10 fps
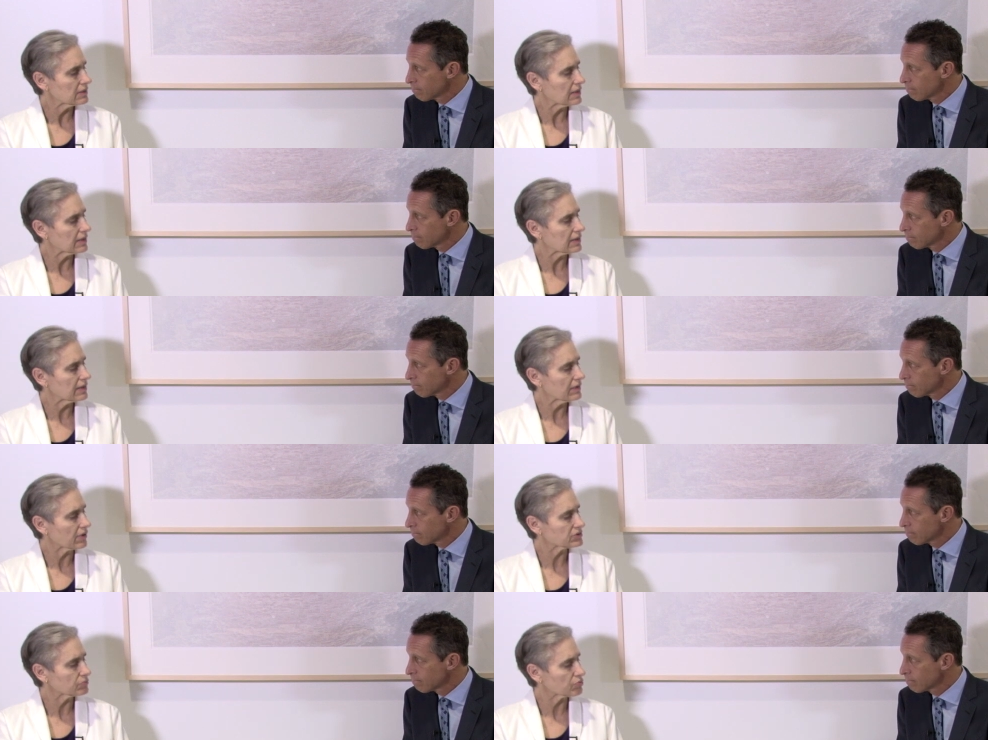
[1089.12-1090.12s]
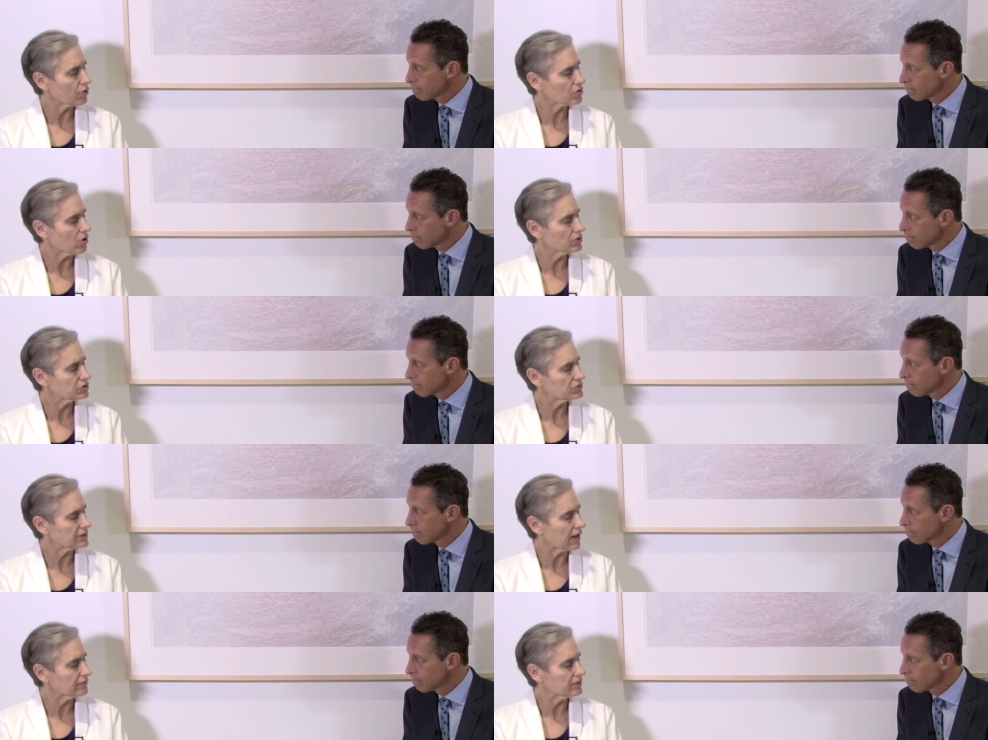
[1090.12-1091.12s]
Speaker 1: uh, and there are some protocols
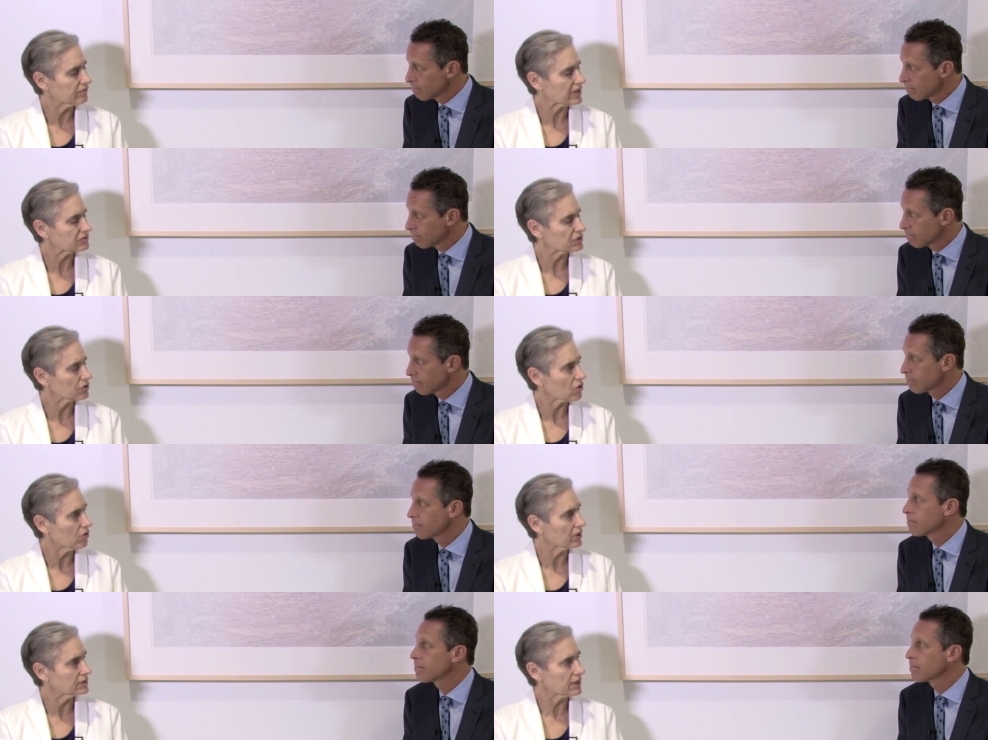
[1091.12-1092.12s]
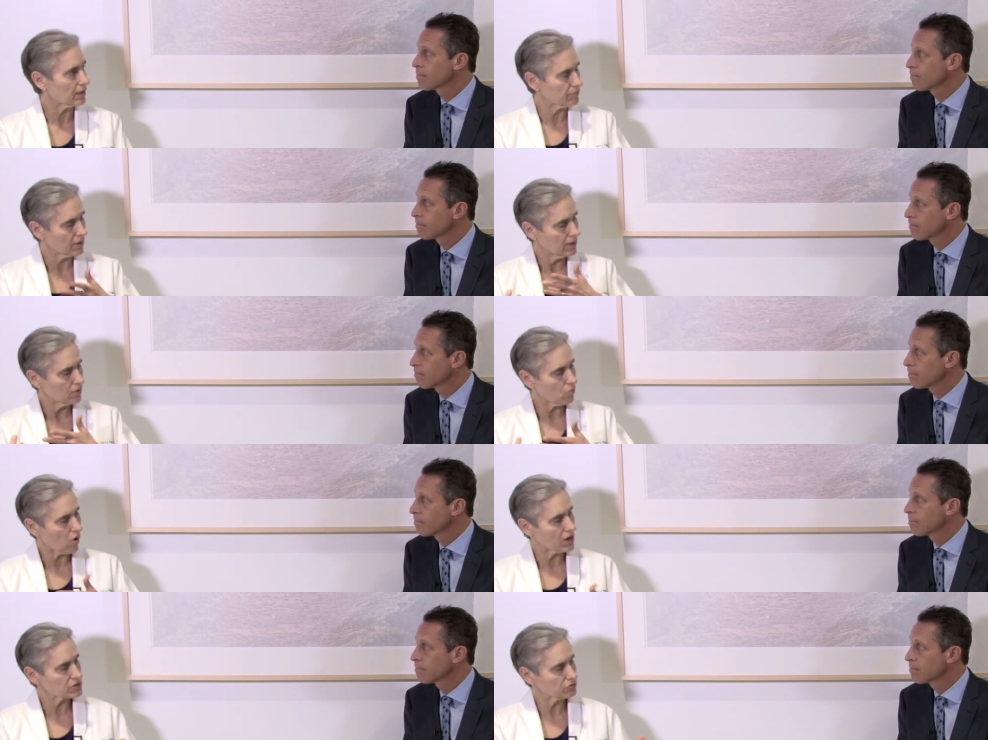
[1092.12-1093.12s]
using IV phosphatidylcholine to help
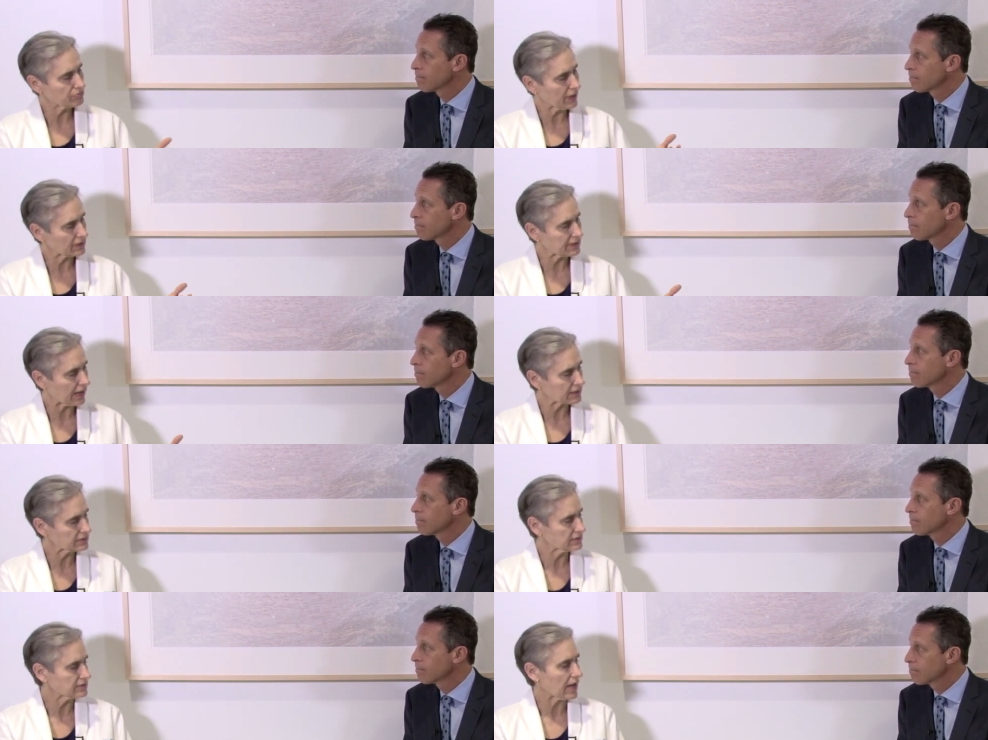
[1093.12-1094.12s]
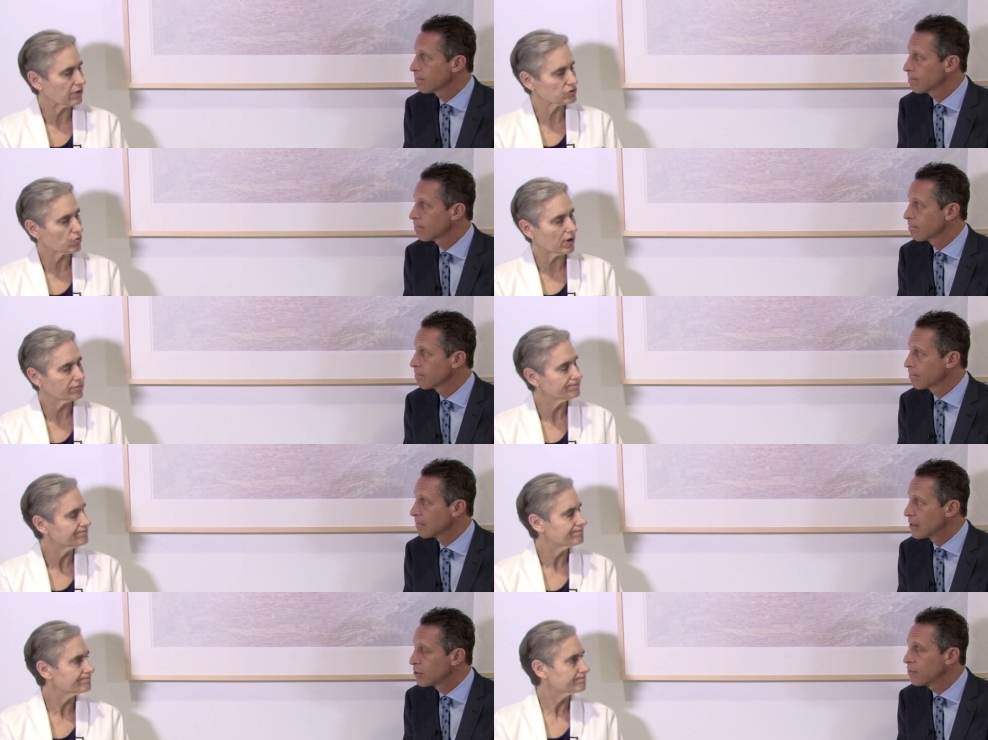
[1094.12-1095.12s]
wash those mycotoxins out mm-hmm. as mm. well.
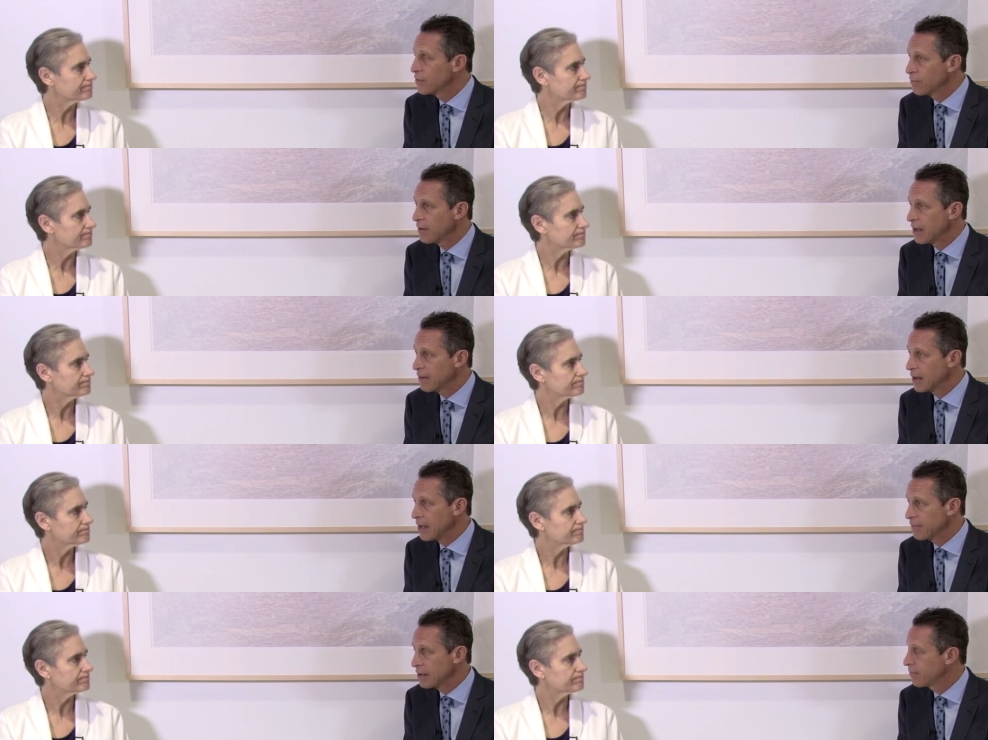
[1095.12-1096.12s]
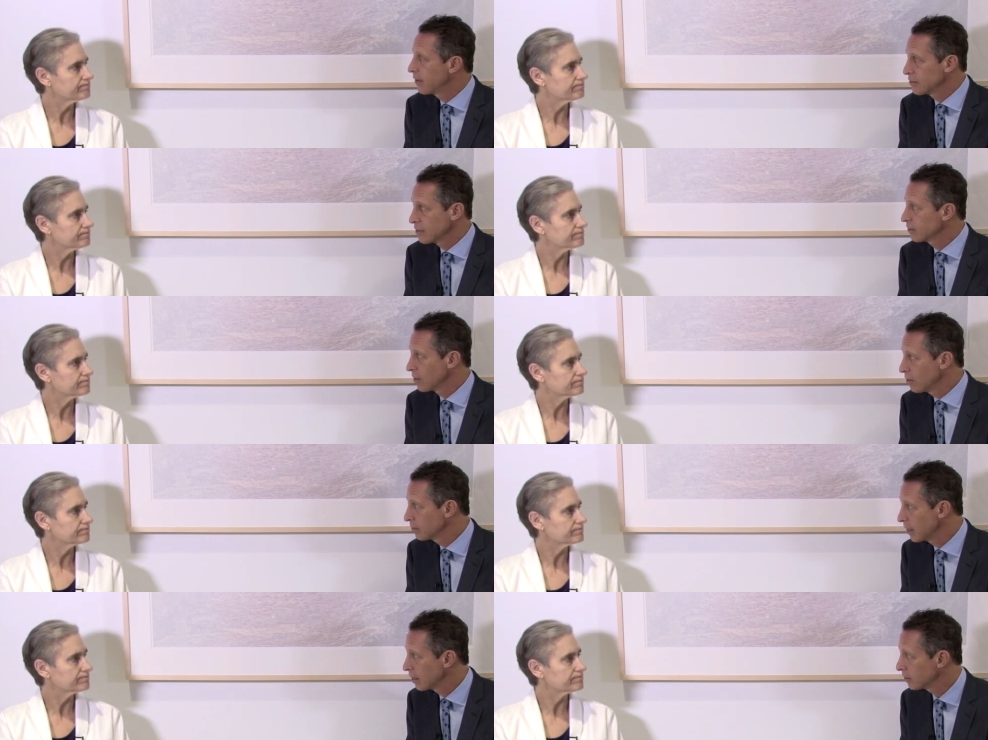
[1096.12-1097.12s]
Speaker 2: Do you, you, find that IV
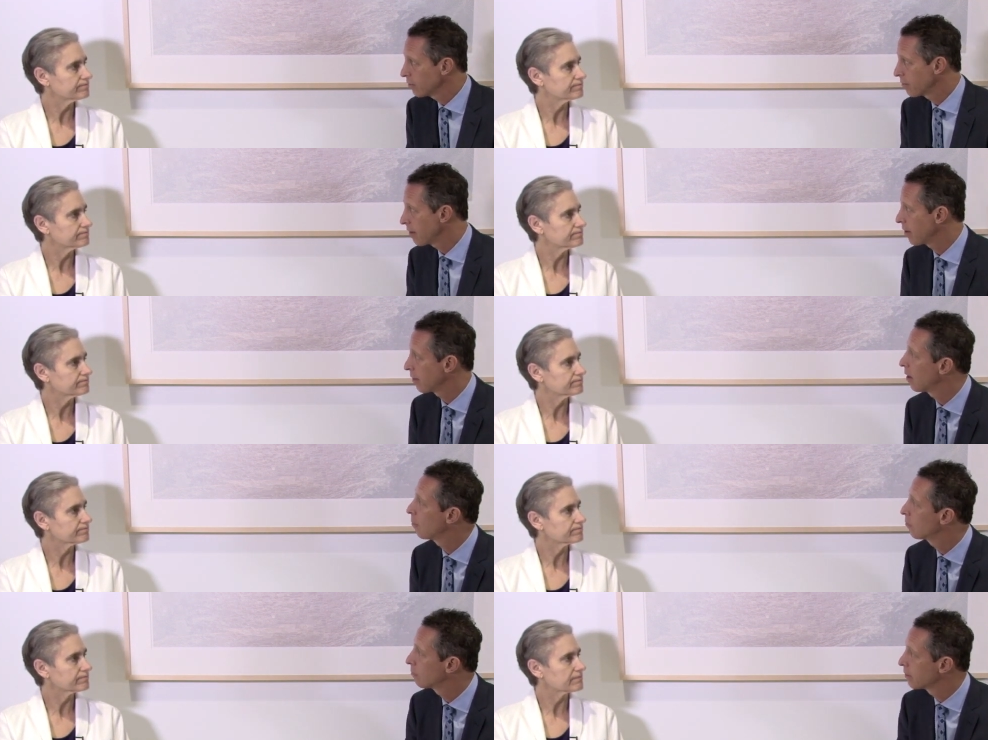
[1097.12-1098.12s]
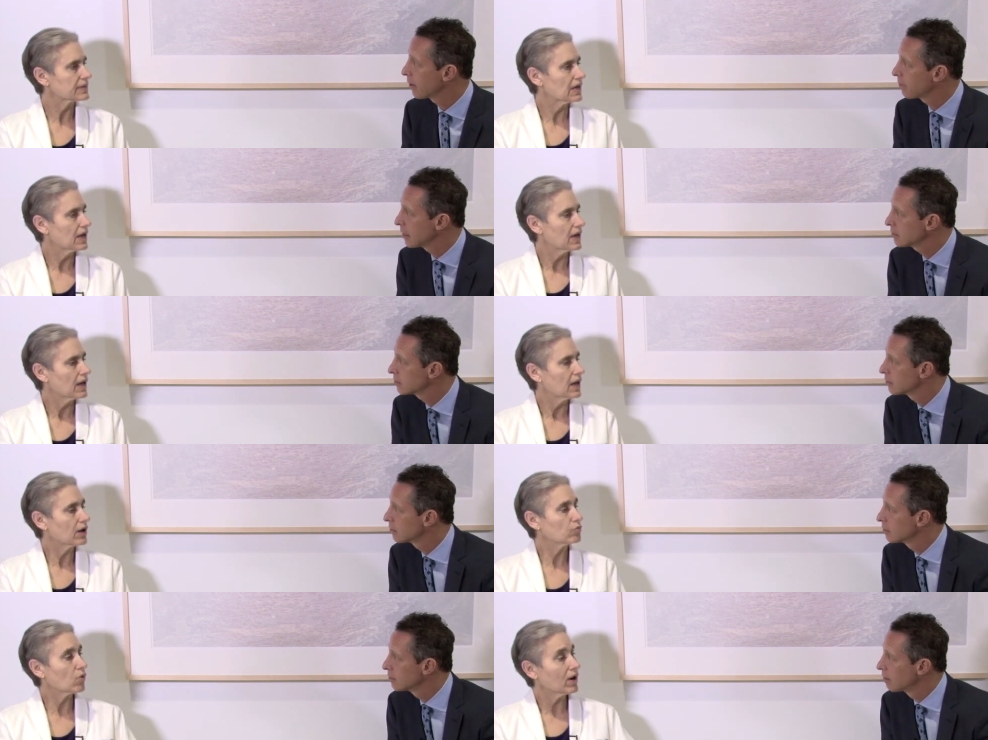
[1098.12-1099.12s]
phosphatidylcholine and glutathione help with MS?
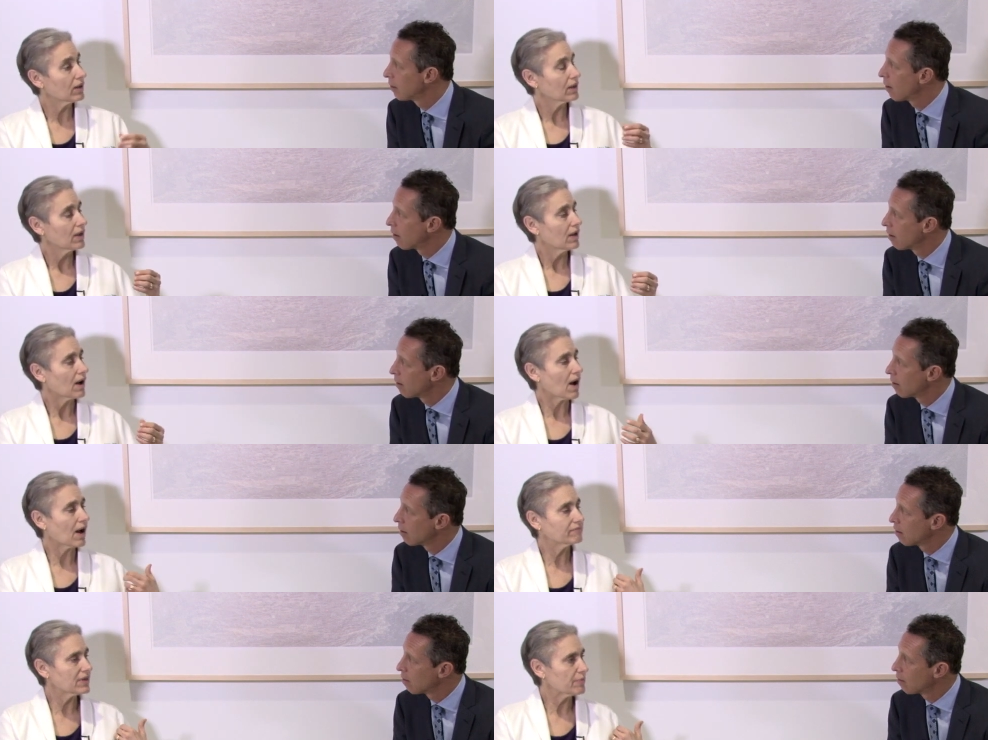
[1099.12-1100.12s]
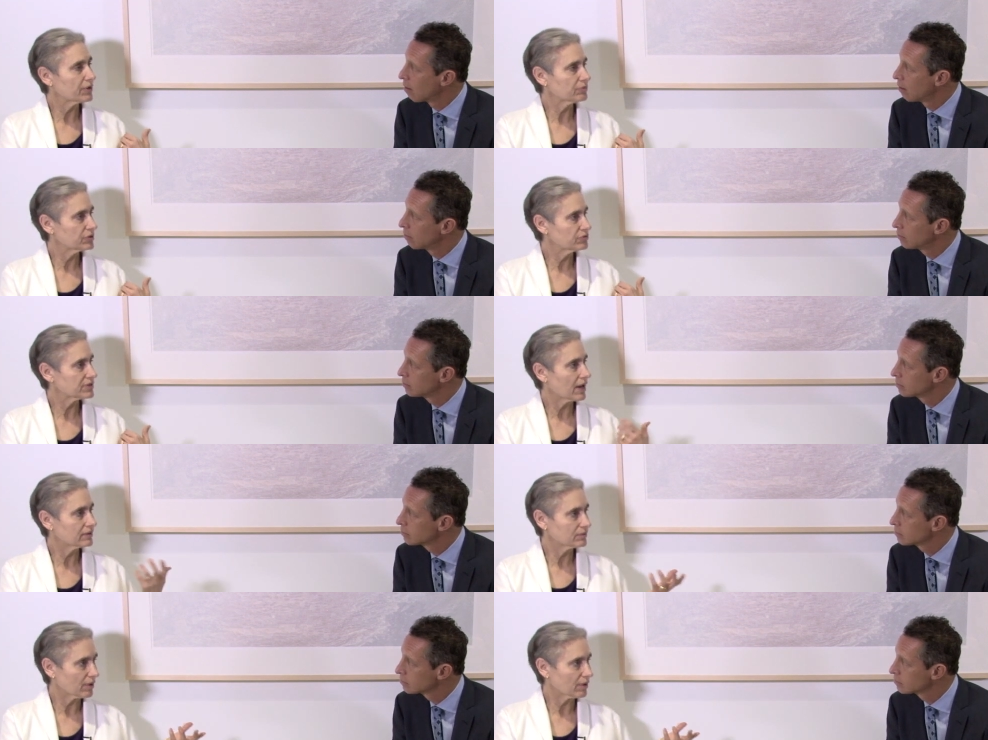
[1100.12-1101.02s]
Speaker 1: Well, I've not been able to use that